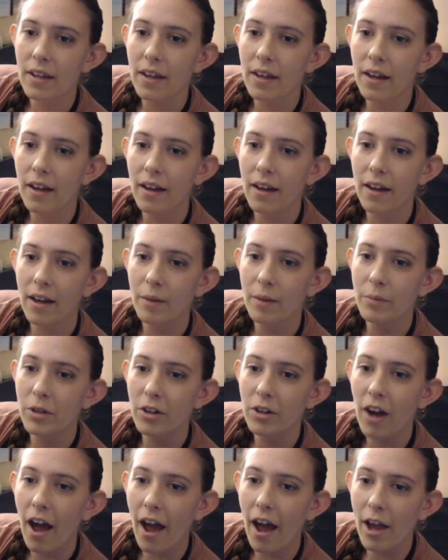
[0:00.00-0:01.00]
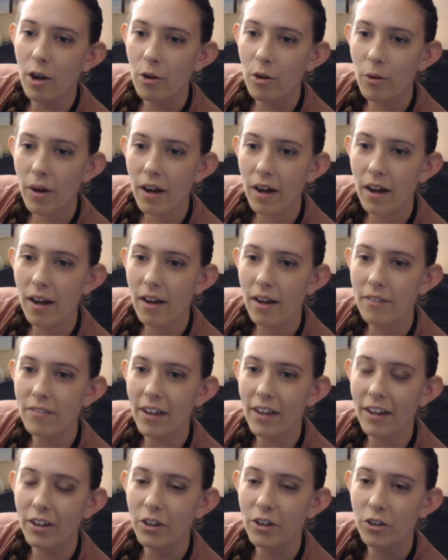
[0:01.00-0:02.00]
You're Iowa,
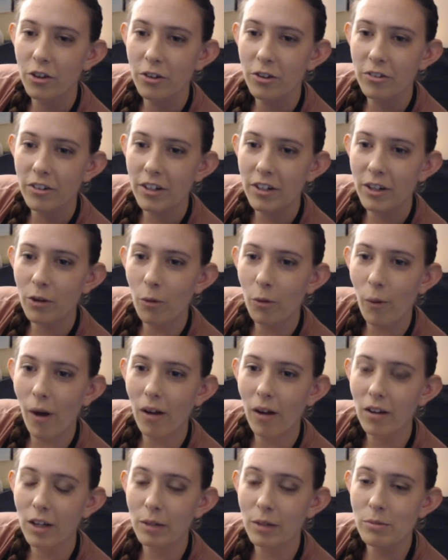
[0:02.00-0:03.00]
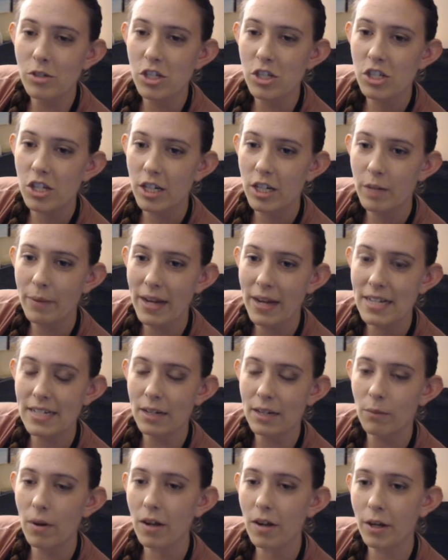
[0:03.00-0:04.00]
Vancouver. Welcome. Just started
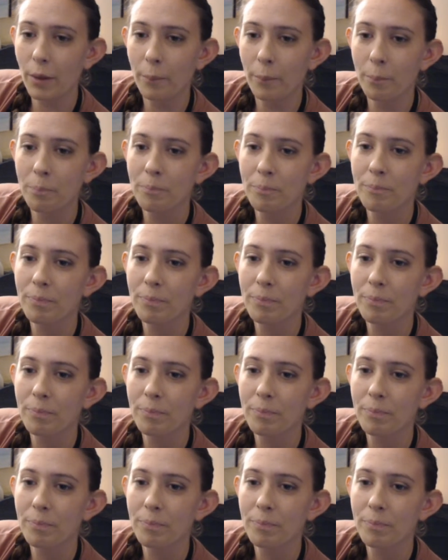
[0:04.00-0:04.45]
painting. Welcome.